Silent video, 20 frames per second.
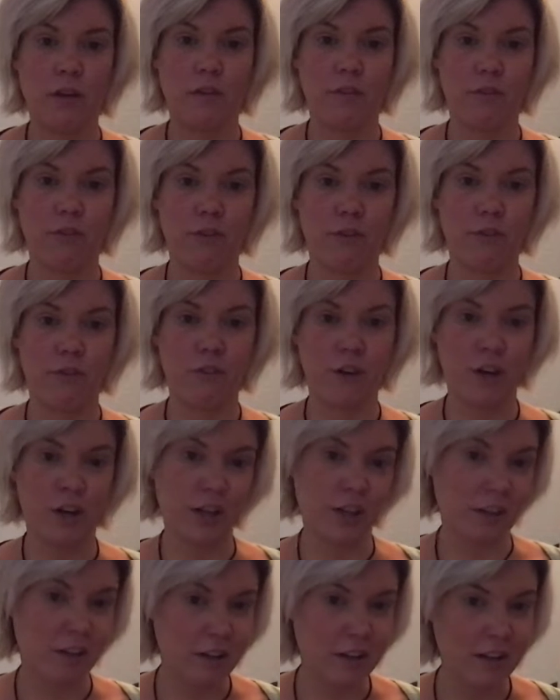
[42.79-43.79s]
for very
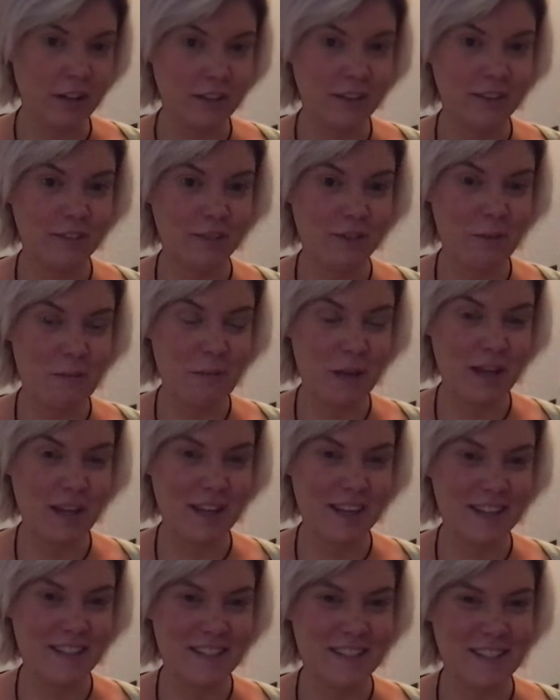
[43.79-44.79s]
long from my
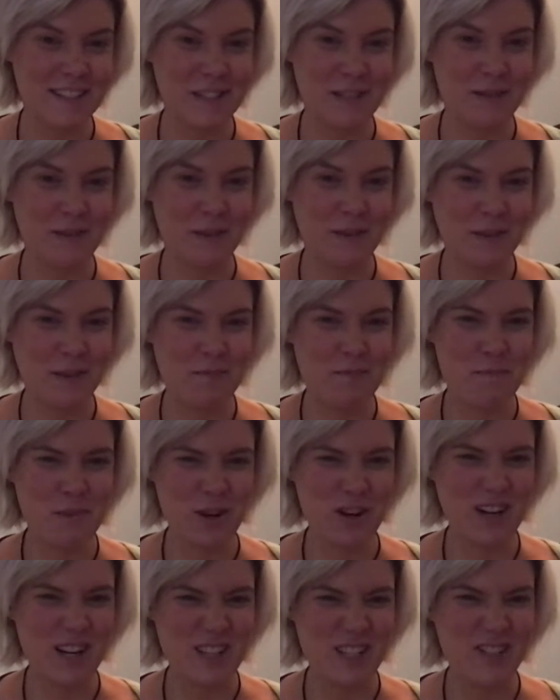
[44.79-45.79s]
kids is
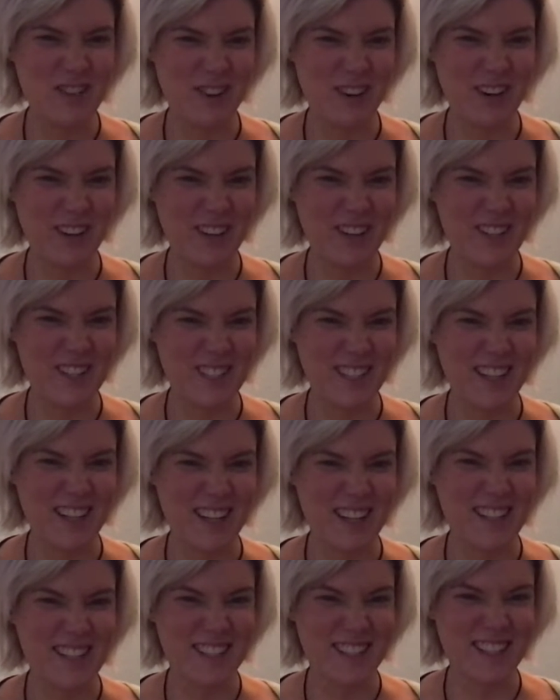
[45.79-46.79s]
pretty short usually,
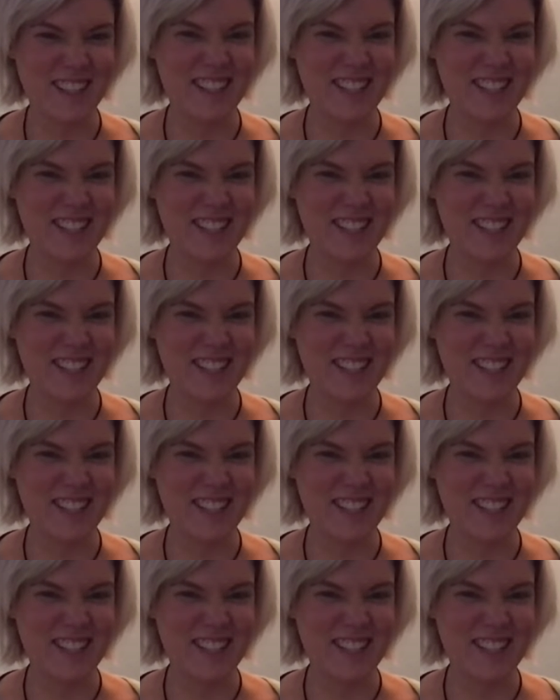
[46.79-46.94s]
actually.